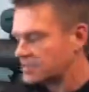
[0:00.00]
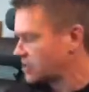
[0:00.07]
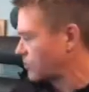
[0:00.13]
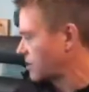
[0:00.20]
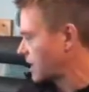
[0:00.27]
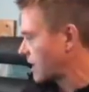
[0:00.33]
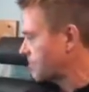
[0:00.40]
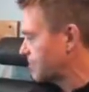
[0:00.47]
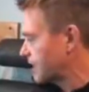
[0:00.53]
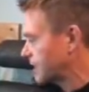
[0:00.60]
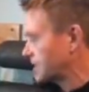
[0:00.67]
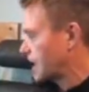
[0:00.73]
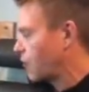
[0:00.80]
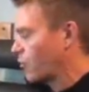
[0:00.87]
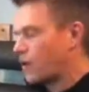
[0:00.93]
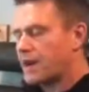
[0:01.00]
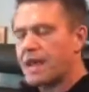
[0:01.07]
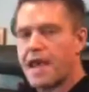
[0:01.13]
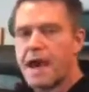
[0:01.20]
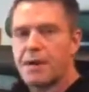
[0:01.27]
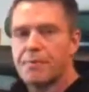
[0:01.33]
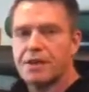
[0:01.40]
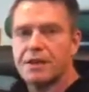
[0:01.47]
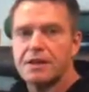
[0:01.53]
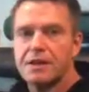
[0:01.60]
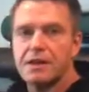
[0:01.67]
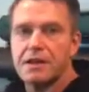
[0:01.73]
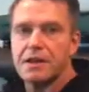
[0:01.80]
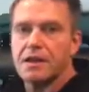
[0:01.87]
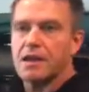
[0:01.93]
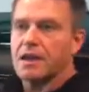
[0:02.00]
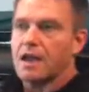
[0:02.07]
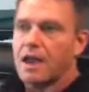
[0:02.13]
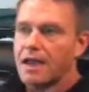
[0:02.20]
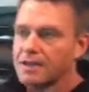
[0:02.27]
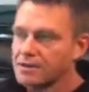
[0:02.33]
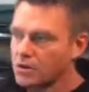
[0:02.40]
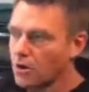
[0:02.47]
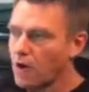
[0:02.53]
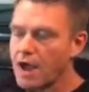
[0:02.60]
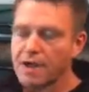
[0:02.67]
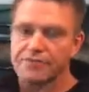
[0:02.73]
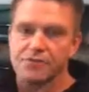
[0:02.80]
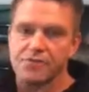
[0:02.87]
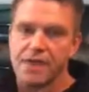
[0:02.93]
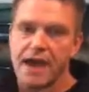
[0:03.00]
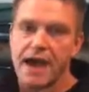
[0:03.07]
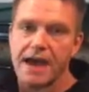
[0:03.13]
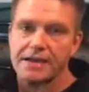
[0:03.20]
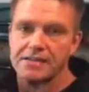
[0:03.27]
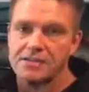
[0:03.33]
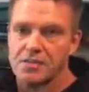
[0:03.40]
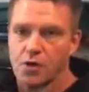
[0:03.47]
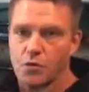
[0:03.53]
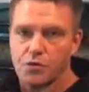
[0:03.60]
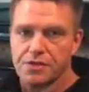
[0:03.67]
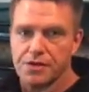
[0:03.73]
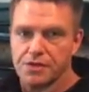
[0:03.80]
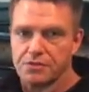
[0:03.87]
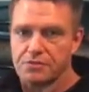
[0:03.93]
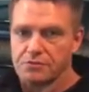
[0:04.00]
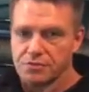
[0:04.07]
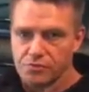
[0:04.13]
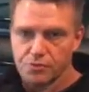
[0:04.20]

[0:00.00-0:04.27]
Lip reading: So we got to pick that one habit and go after that until we're there